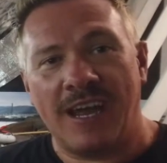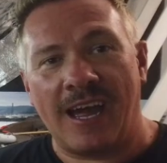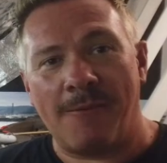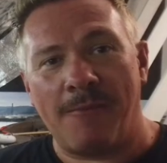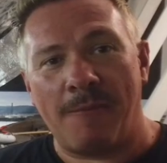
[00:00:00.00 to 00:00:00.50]

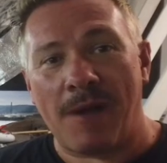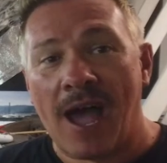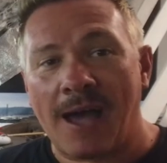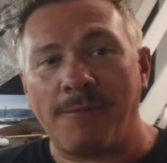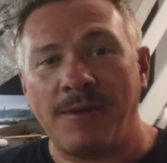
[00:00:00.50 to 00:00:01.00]
I'm
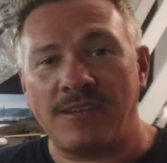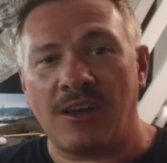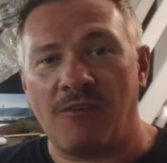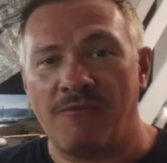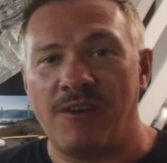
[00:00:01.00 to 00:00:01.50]
happy
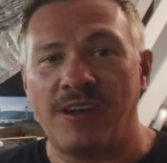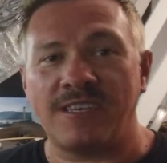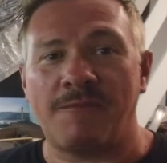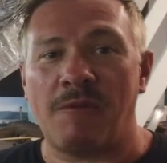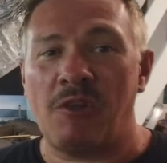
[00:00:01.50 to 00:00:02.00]
to
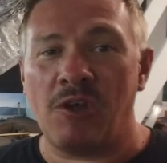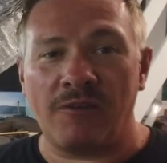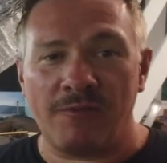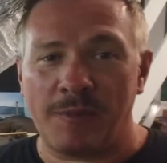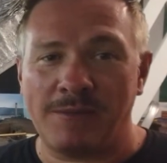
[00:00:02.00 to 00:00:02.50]
converse. I'm
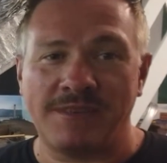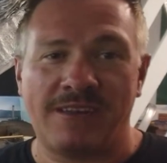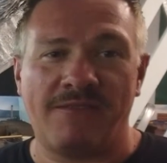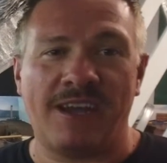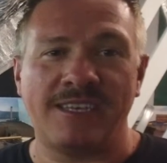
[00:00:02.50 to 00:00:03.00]
looking for people's
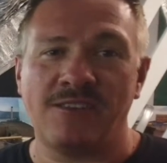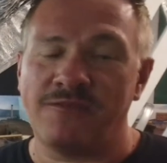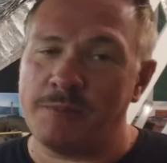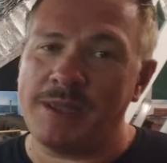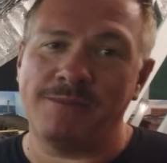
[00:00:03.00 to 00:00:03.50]
advice,
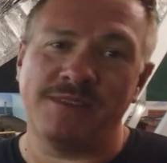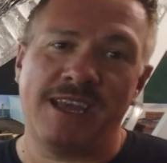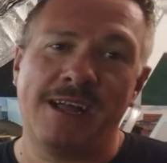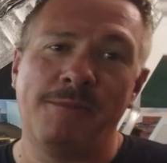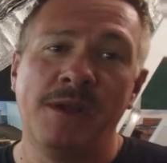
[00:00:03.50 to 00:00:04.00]
looking for people's
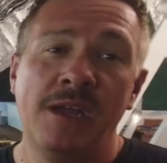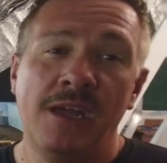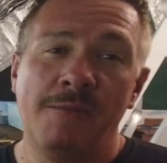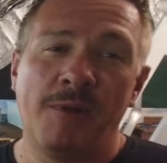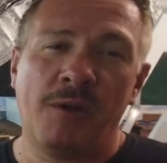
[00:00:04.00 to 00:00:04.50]
help,
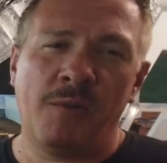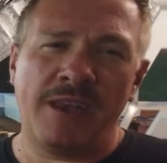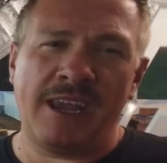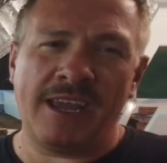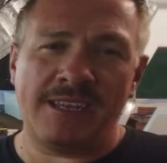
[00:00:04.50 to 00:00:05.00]
but
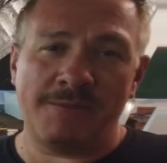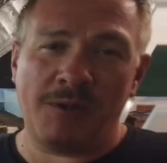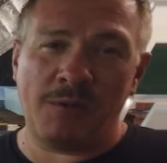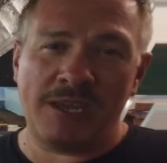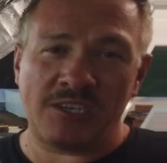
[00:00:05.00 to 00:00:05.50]
when you get to the
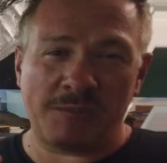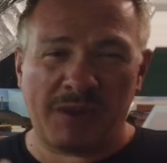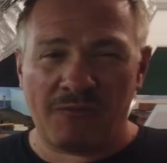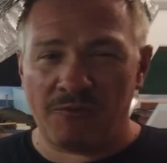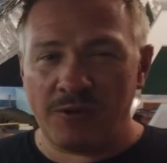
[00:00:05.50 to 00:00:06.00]
point where you're just
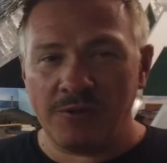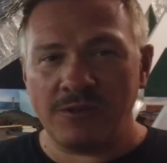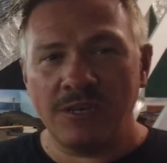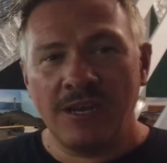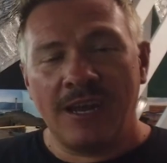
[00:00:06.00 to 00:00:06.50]
being
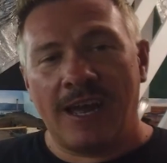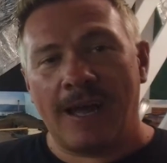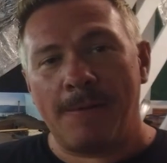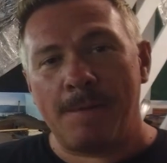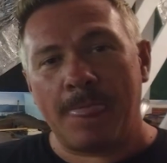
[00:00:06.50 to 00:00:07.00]
rude,
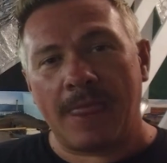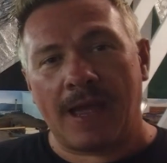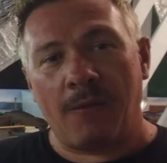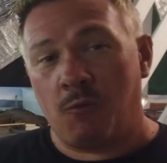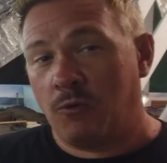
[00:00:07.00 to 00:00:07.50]

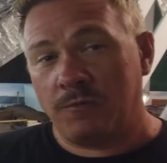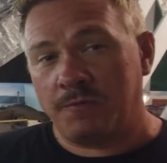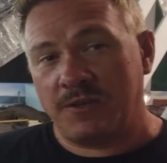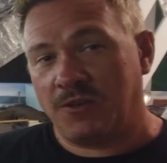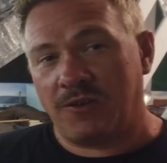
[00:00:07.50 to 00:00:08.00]
it
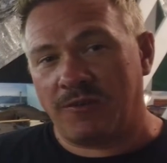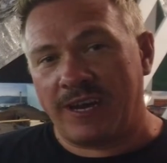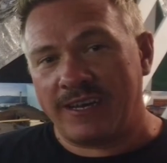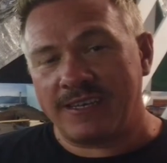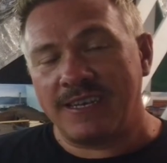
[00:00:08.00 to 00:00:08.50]
won't be
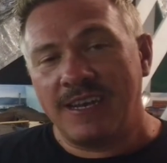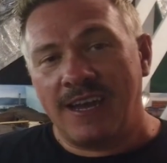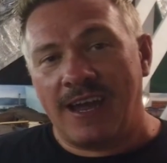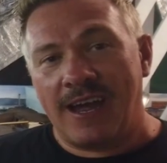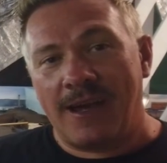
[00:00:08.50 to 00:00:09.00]
tolerated.
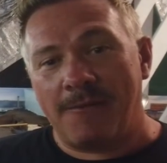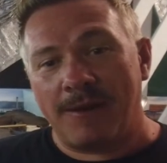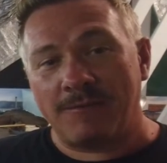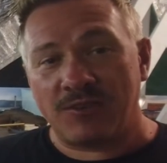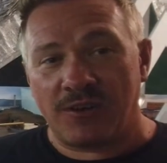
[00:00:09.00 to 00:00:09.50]

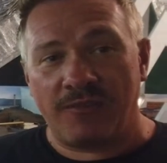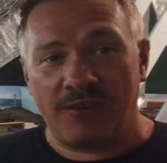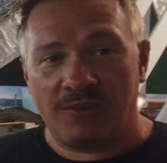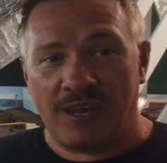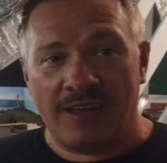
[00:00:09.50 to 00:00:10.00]
And I'm sorry if
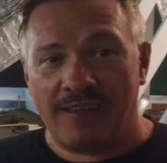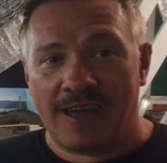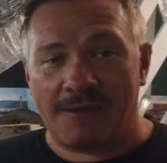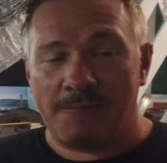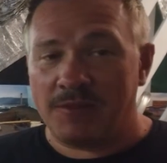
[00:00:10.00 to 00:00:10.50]
you don't like
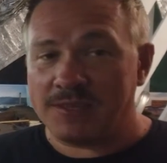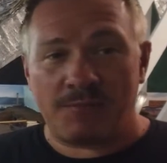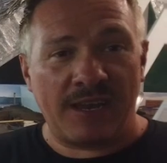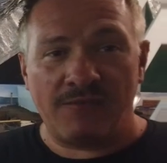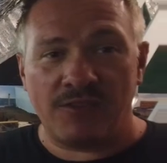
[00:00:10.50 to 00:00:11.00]
that, but there's
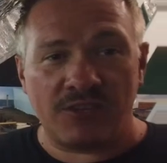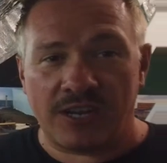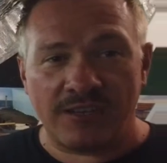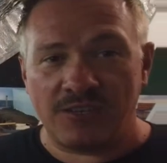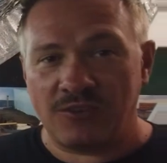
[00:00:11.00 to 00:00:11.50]
plenty of other
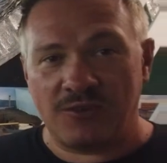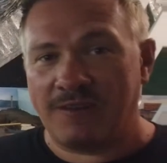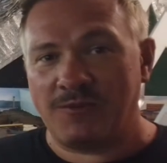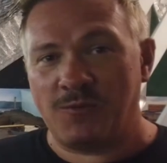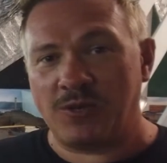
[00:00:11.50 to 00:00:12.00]
channels. You don't
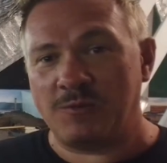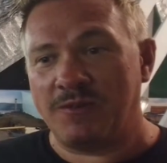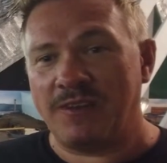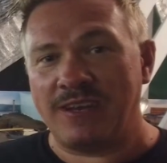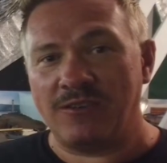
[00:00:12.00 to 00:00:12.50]
have to watch
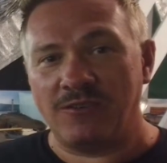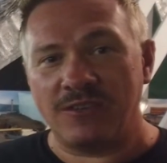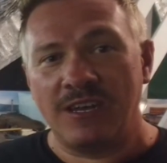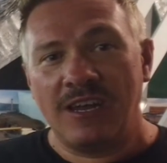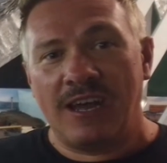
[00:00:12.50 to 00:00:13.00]
my
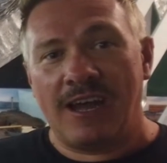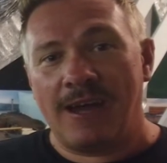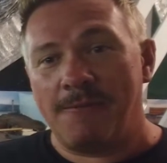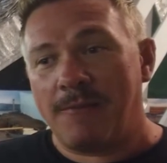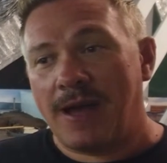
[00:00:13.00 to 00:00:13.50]
videos.
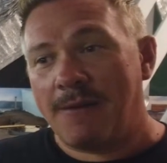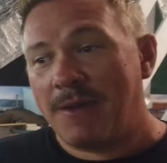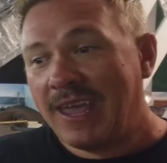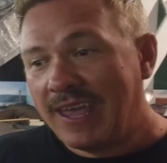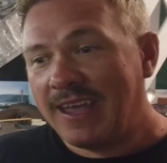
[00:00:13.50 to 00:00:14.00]

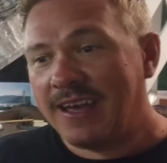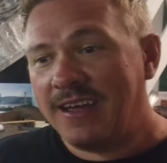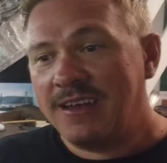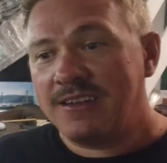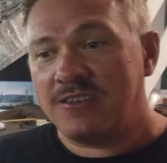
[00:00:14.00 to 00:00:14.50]
I'm
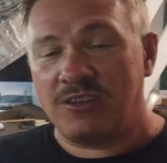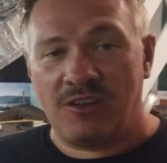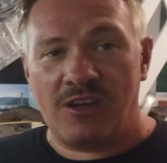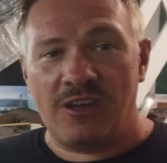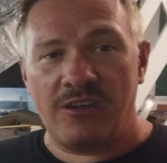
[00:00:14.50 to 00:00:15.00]
here to
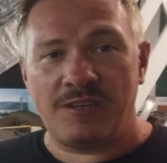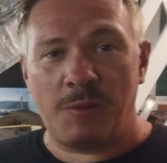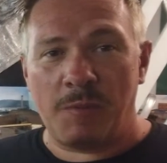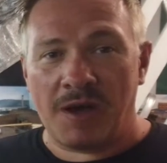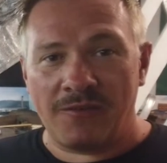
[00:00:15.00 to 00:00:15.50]
learn,
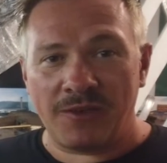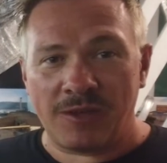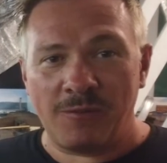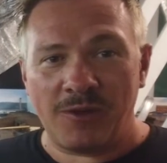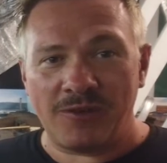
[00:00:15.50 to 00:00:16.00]
to be part of a
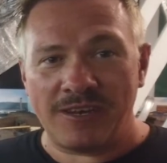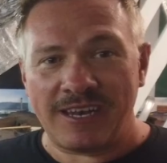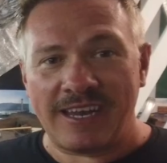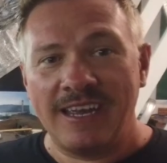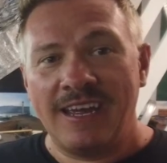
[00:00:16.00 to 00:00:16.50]

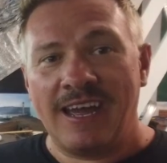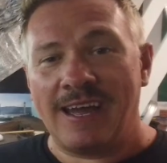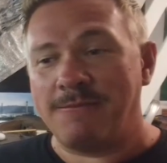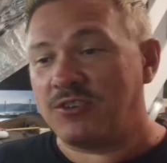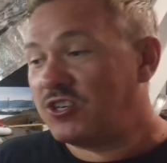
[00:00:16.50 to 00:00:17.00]
community,
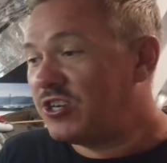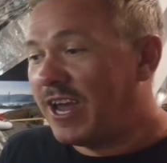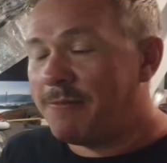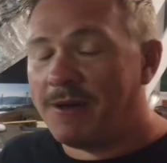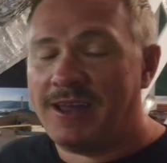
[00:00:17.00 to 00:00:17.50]
to
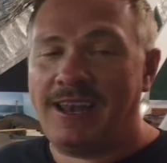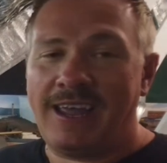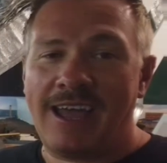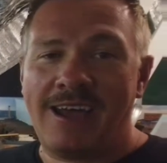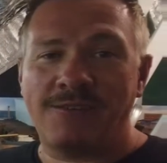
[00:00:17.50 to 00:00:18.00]
share my
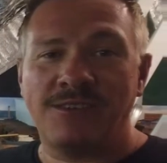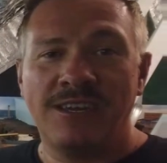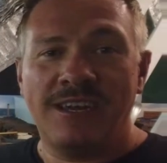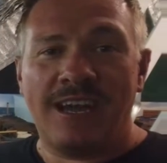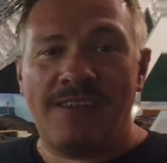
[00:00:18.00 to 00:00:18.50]
layout,
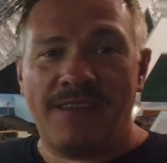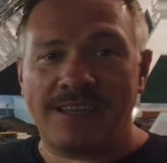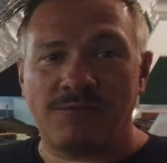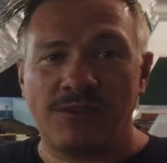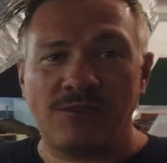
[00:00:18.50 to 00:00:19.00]
and
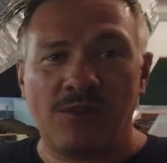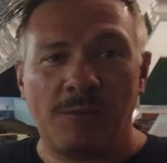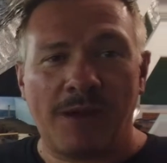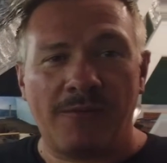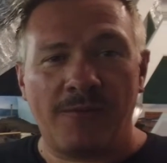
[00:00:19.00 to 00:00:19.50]
that's what it's
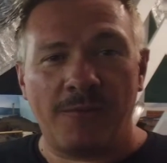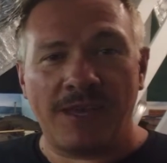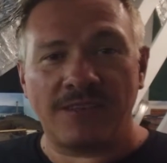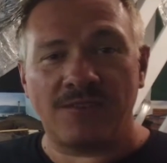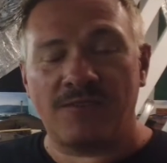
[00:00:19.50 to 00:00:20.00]
all about for
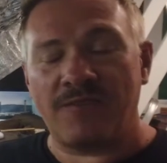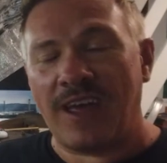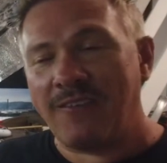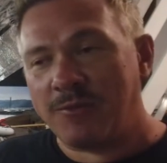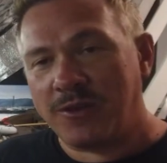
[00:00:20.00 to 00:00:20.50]
me. So
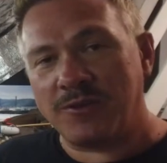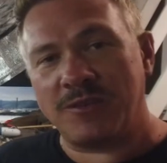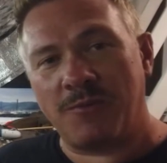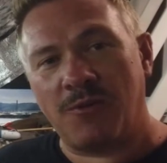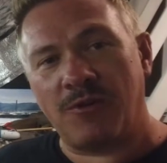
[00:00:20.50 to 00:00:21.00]
for everybody
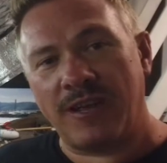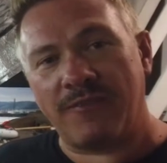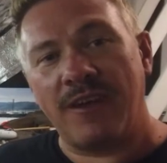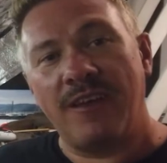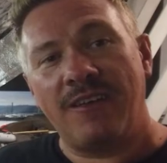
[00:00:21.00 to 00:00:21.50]
who's
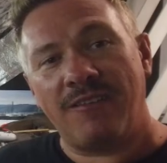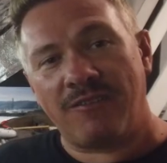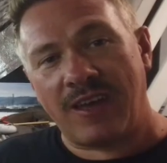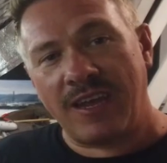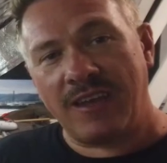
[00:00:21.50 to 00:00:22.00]
supportive,
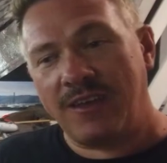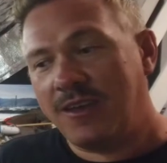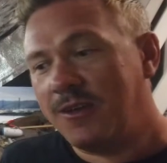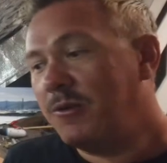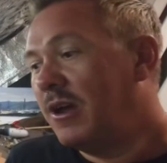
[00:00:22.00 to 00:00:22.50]
thank
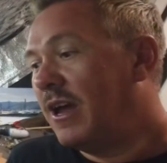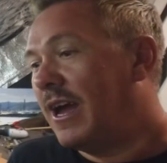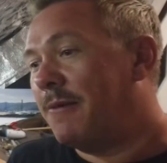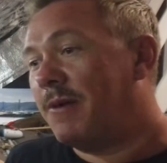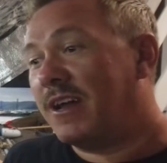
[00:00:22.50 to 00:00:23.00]
you.
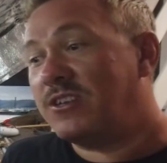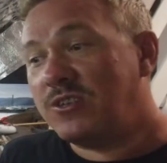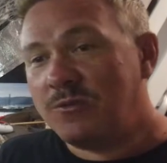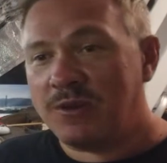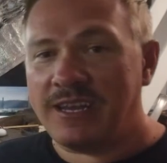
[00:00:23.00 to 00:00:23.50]
I
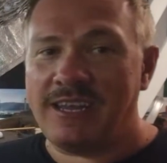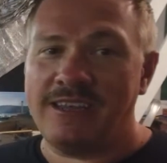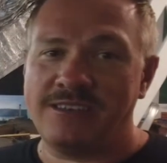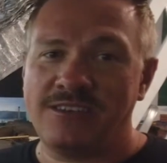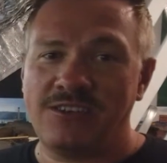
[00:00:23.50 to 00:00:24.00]
do want to hear
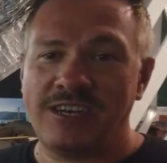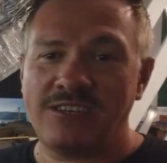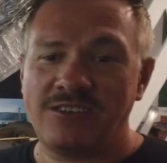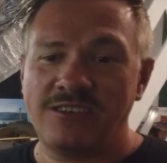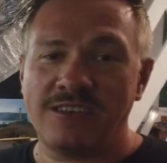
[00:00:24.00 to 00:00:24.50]
your
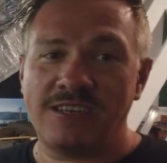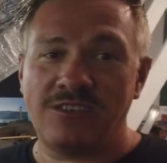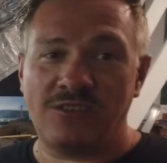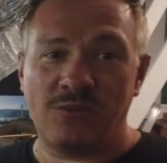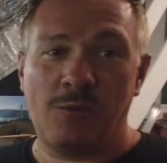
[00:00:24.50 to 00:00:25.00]
suggestions. I
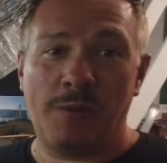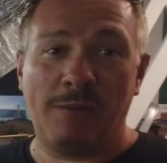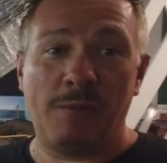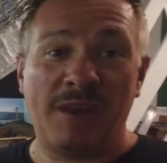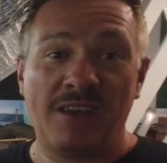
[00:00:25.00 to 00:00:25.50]
just don't want
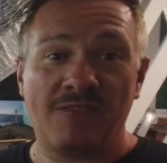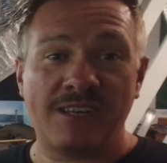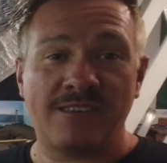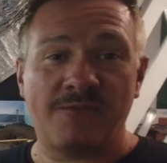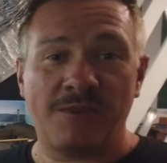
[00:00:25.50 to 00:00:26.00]
people being
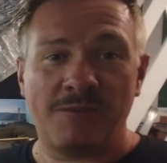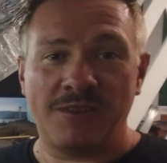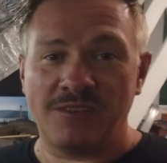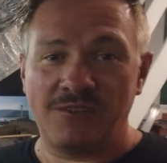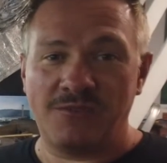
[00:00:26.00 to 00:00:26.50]
aggressive with me.
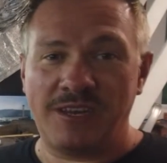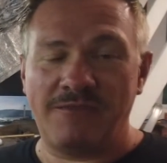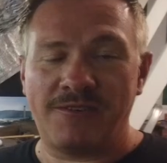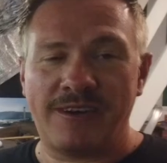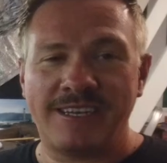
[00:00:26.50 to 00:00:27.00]
There's no
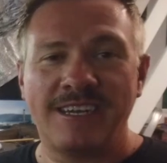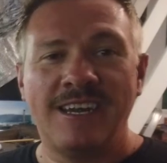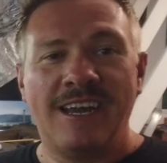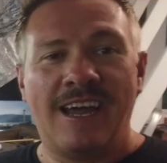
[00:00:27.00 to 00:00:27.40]
need for it.